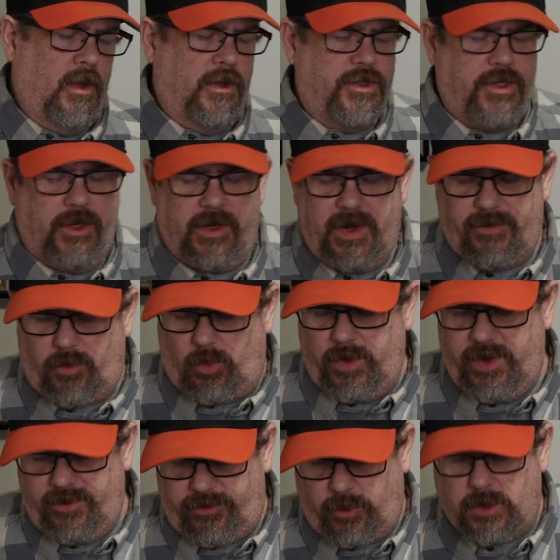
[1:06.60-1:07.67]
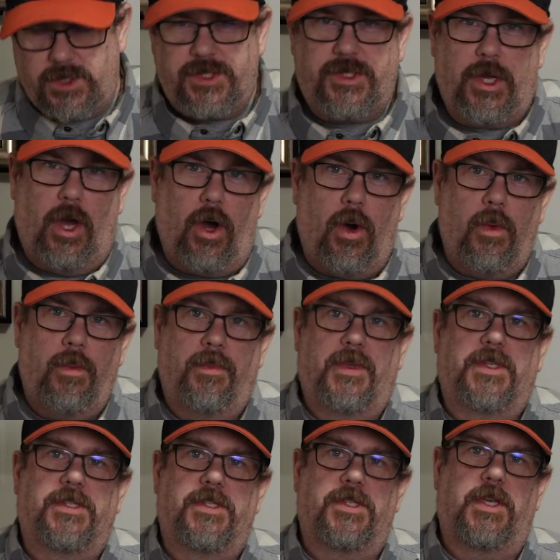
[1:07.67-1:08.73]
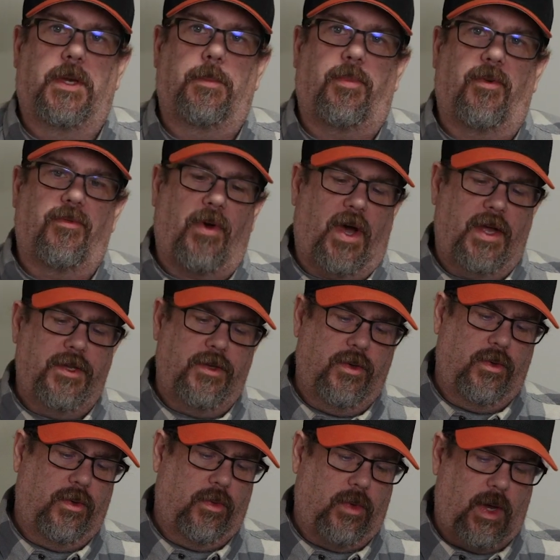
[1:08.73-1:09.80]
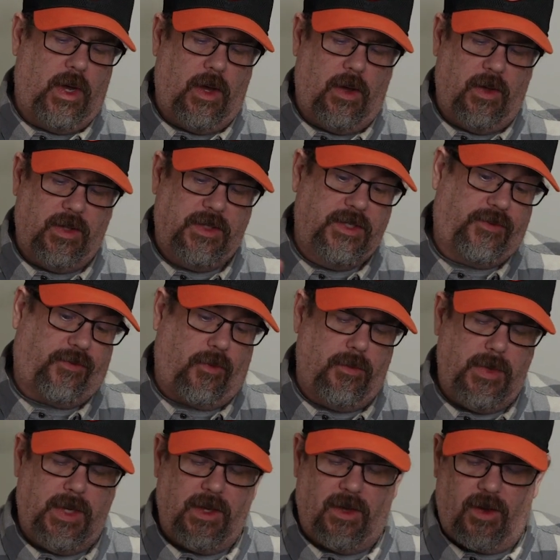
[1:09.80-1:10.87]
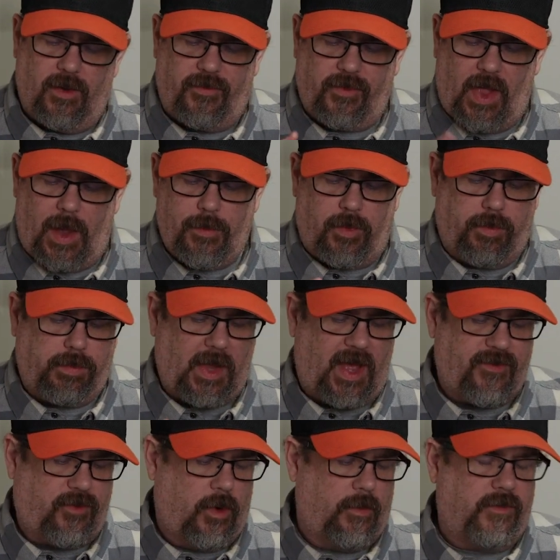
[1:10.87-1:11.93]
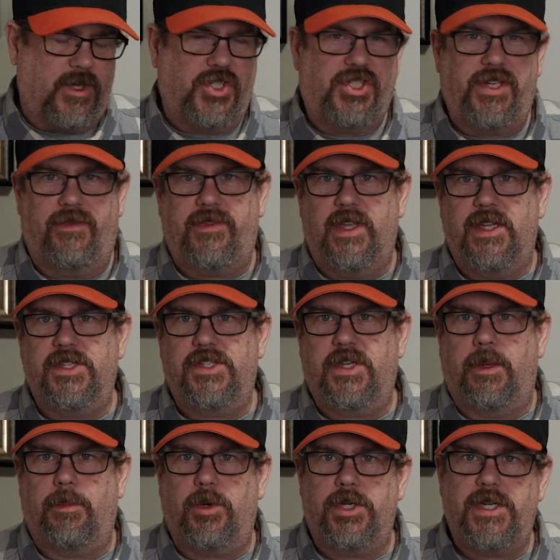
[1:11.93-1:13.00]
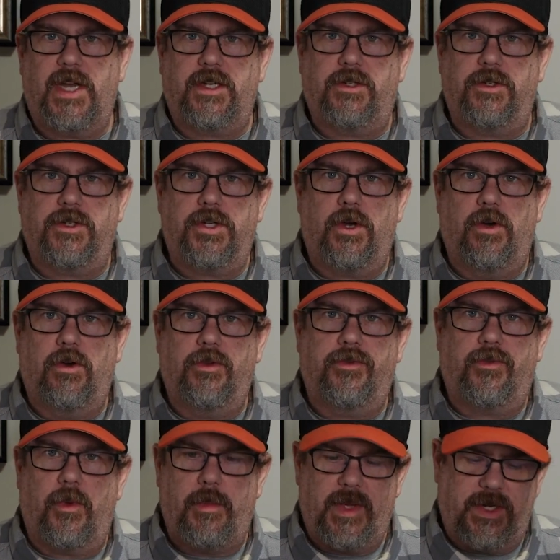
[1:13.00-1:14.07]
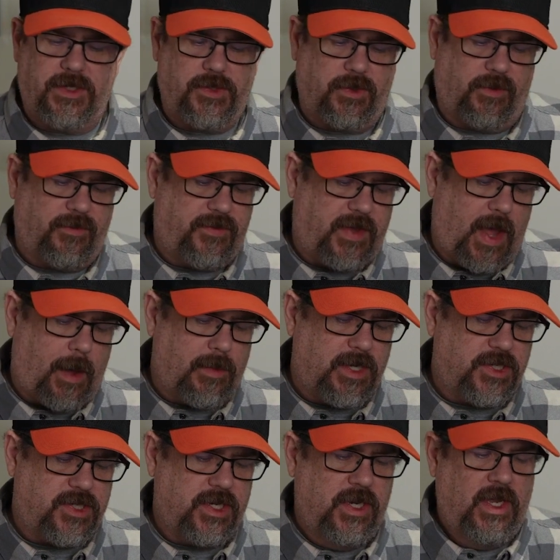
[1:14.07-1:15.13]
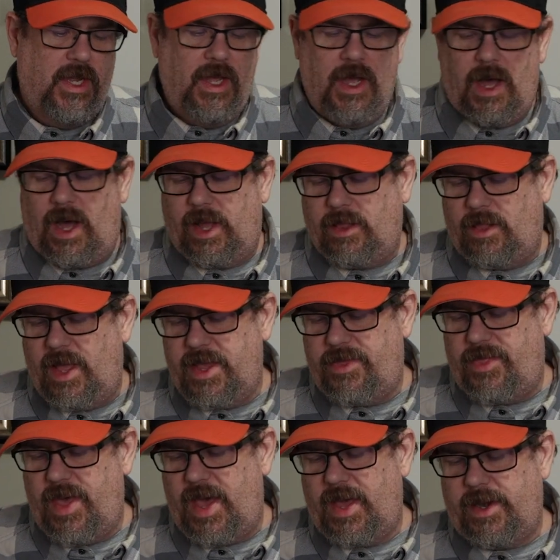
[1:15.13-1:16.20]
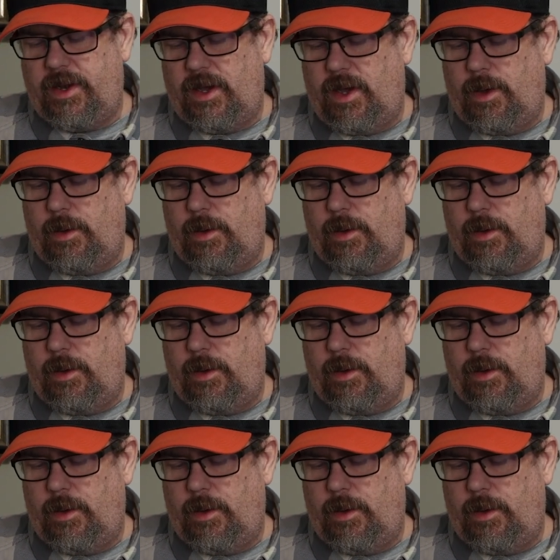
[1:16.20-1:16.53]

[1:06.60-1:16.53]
So you're gonna have a reinforced toe. This is gonna provide you, at least for me, a flat platform for shifting. It's gonna protect your toes from any sort of damage. I like that.